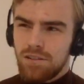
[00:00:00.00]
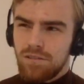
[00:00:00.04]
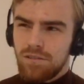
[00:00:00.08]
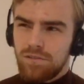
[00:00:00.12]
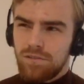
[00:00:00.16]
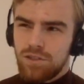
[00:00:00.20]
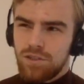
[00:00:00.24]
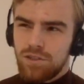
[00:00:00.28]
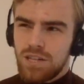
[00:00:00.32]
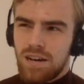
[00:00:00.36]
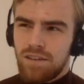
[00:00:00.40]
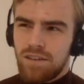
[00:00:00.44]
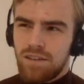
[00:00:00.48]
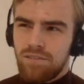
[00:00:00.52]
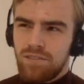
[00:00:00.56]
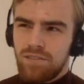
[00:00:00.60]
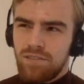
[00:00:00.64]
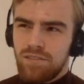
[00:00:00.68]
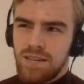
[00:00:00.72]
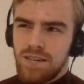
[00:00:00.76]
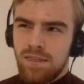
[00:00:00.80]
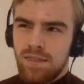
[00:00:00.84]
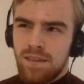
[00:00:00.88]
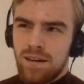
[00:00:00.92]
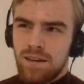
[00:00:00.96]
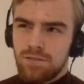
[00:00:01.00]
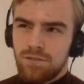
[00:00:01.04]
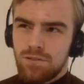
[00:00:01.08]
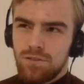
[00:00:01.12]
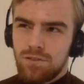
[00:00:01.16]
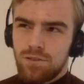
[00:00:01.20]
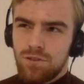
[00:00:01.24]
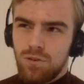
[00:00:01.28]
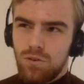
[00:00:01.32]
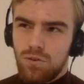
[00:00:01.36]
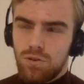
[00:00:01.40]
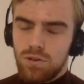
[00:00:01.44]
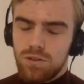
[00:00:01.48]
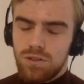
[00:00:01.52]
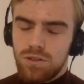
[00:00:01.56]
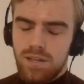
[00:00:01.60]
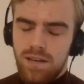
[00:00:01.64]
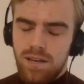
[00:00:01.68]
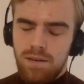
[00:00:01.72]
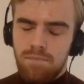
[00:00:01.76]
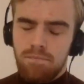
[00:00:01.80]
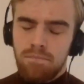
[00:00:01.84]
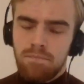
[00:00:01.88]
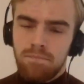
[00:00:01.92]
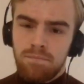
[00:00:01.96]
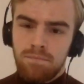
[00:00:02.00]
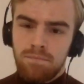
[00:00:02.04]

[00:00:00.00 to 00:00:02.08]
for Xavi in that short term?